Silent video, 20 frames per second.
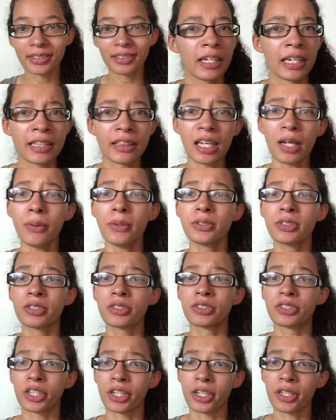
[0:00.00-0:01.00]
And I thought it was
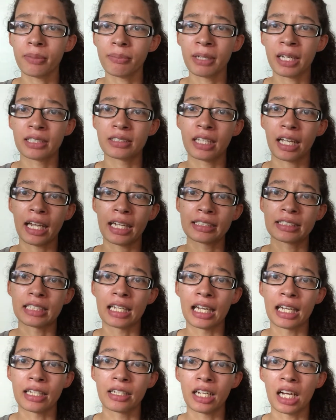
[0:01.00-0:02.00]
just dirt because, like I
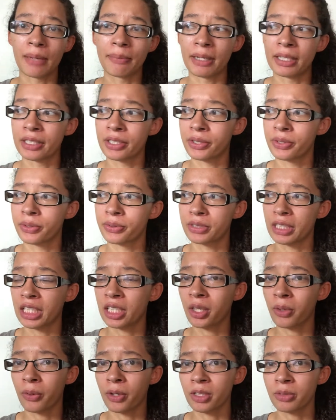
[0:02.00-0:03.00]
said, I use
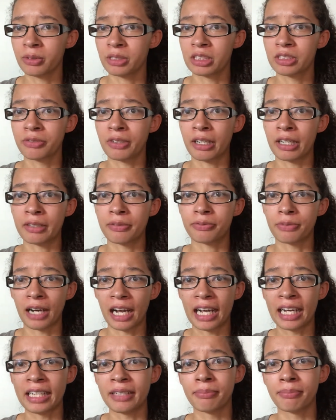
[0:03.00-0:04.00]
EcoWorth, which is very
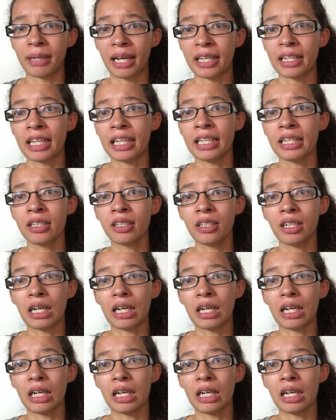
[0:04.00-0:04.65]
fine bedding.